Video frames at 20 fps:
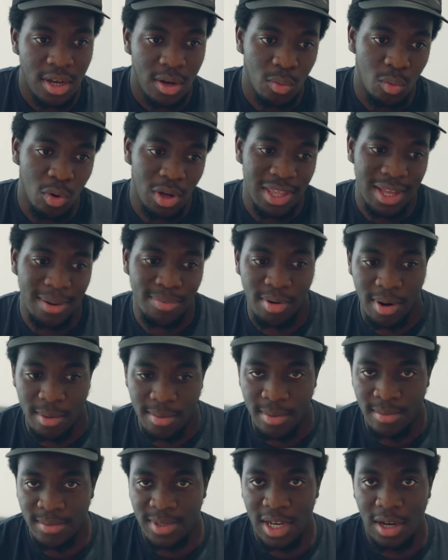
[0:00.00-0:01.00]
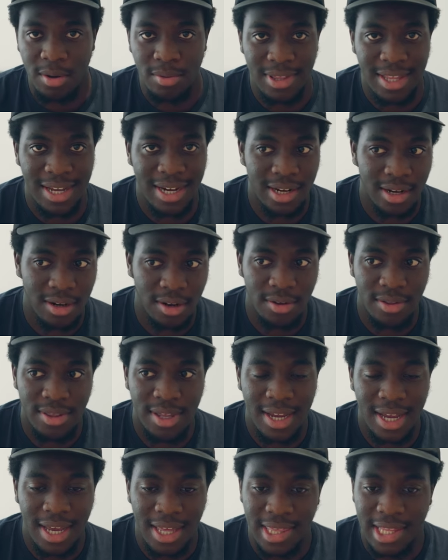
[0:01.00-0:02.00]
what their problems are with their
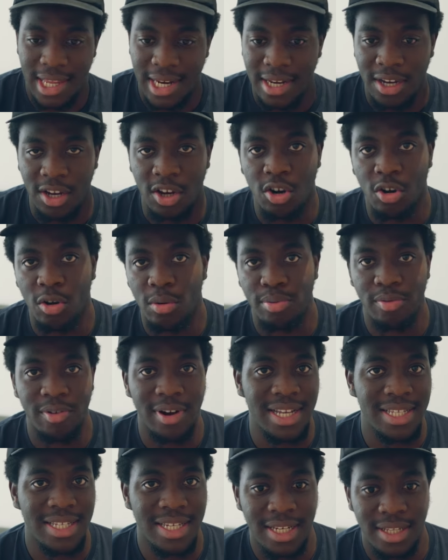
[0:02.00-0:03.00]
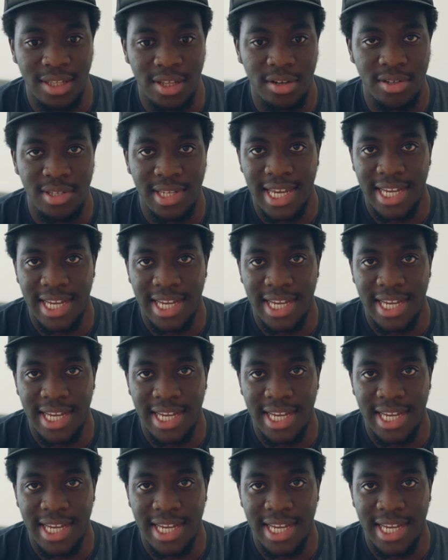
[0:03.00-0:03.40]
clothing and then incorporating those